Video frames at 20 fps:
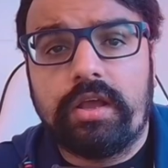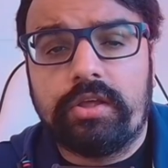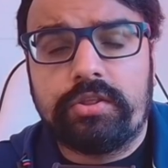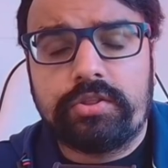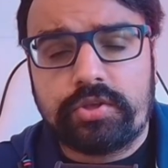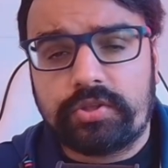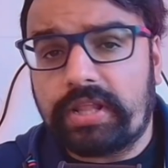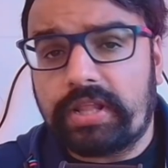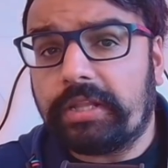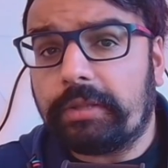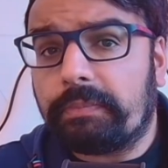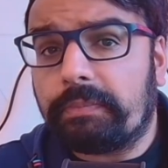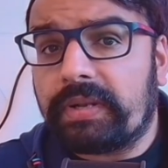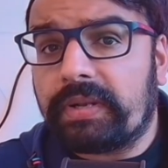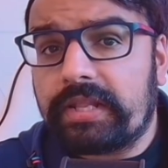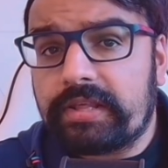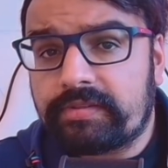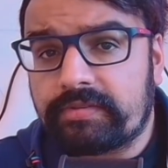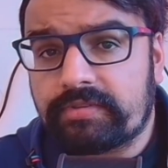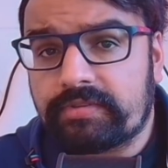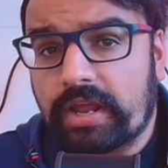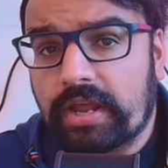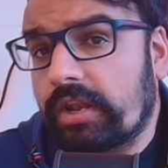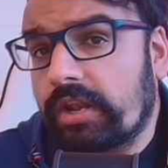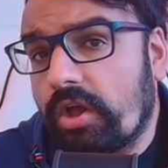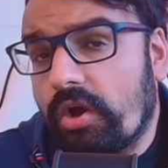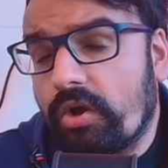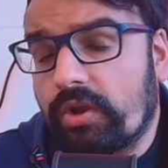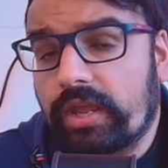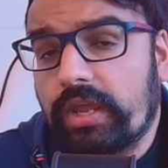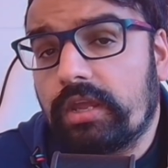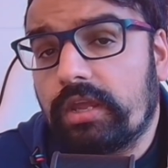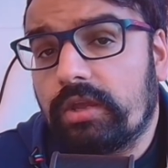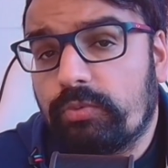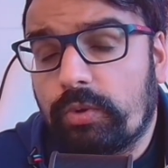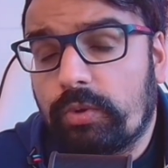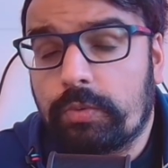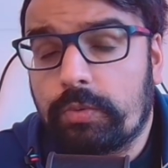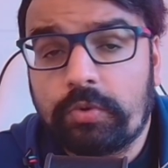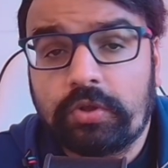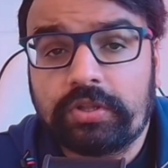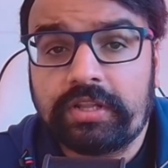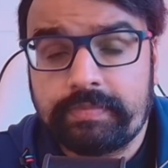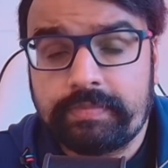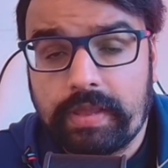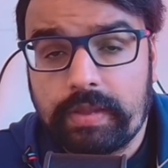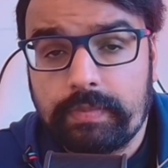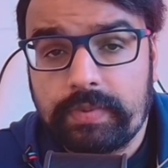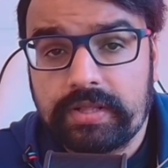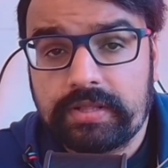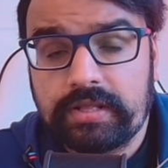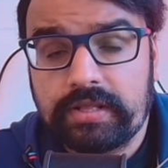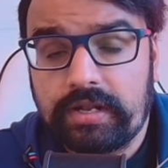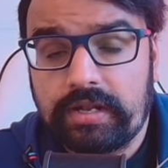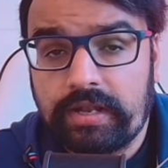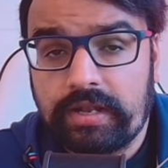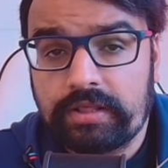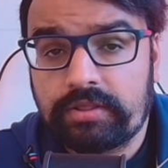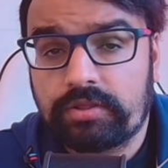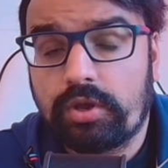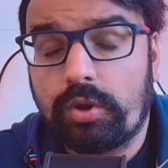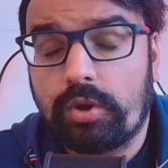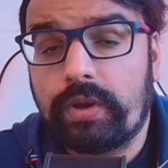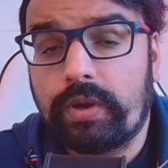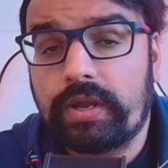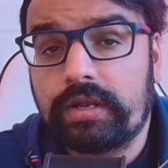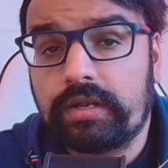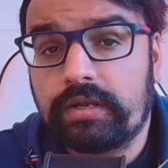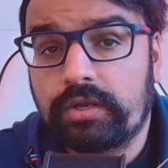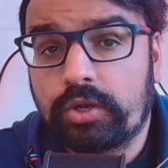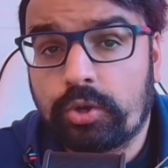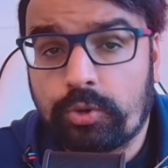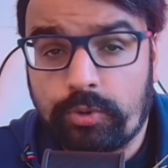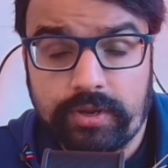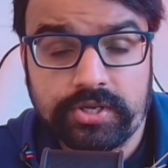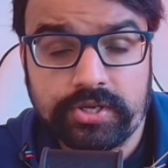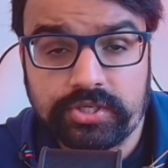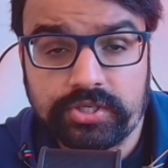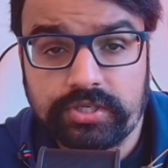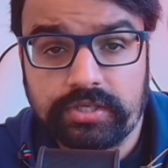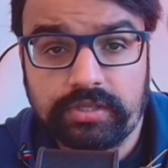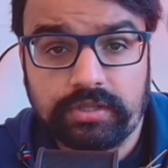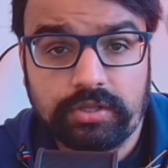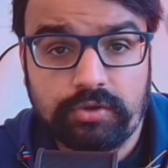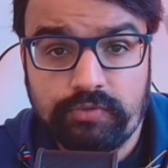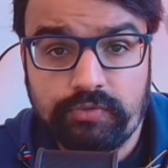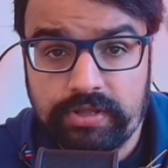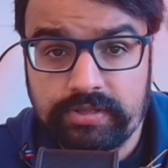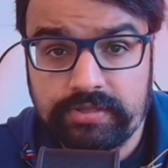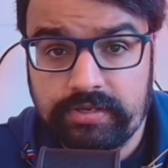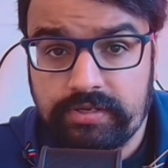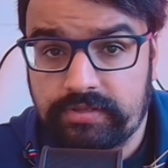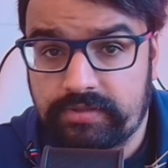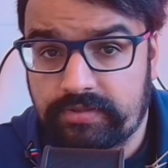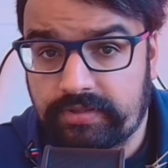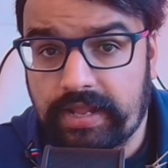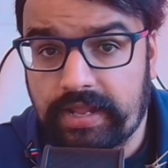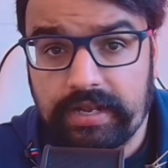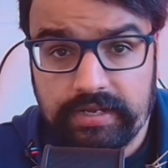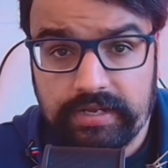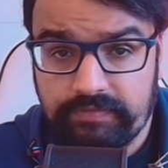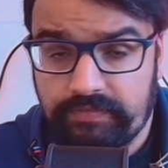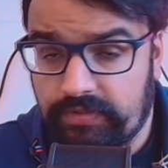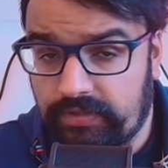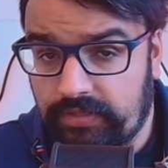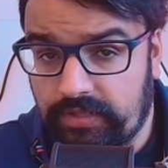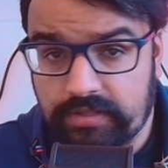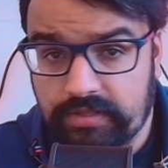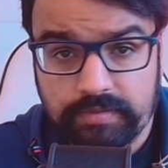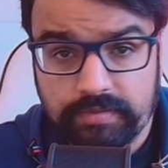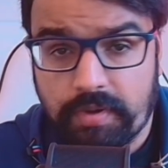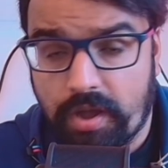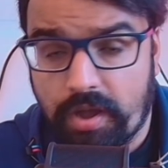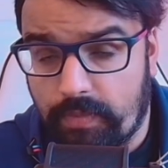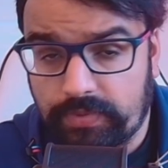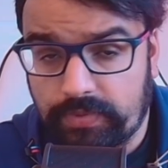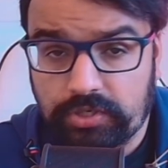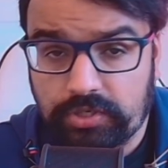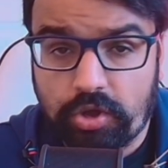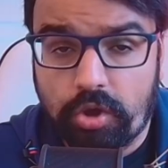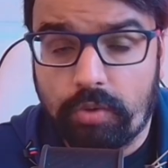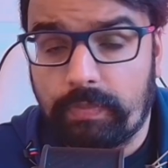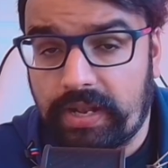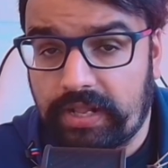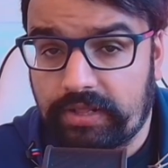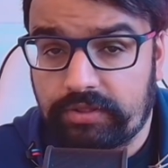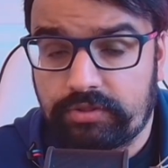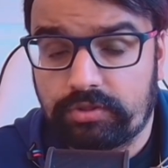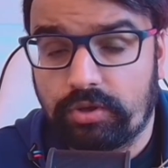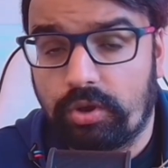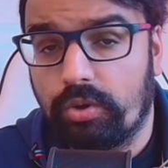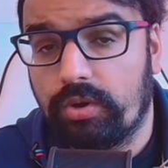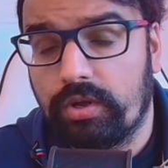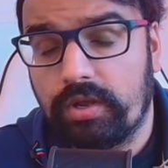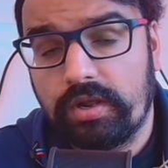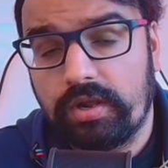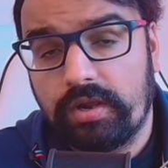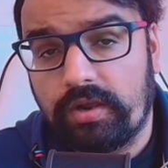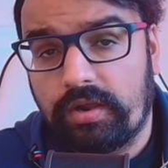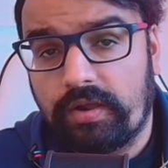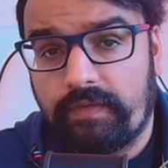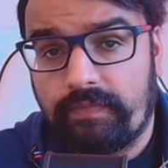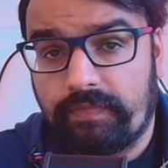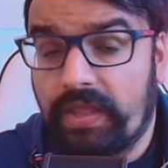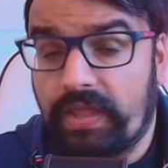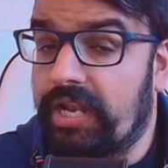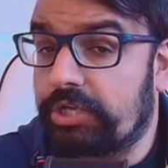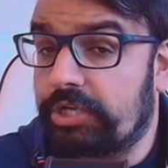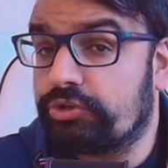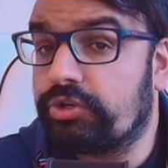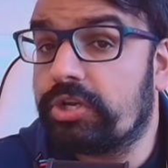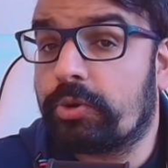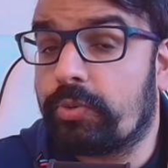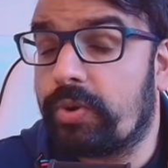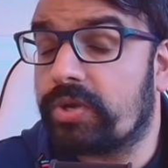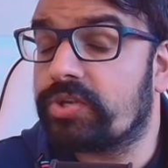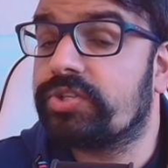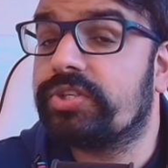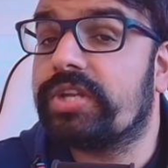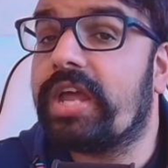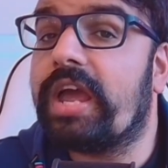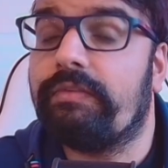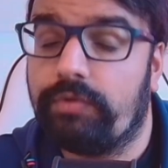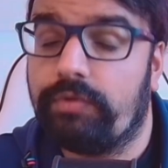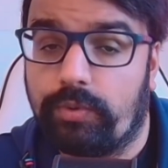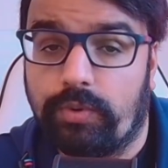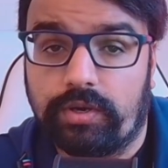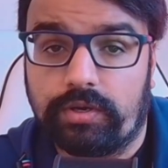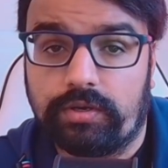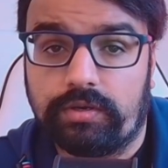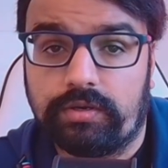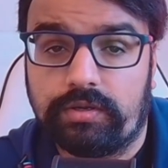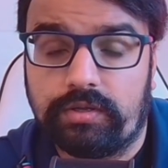So then the police decided, okay, well, we've got these babies. Let's go and question the residents that live in this apartment complex. So they literally questioned everyone.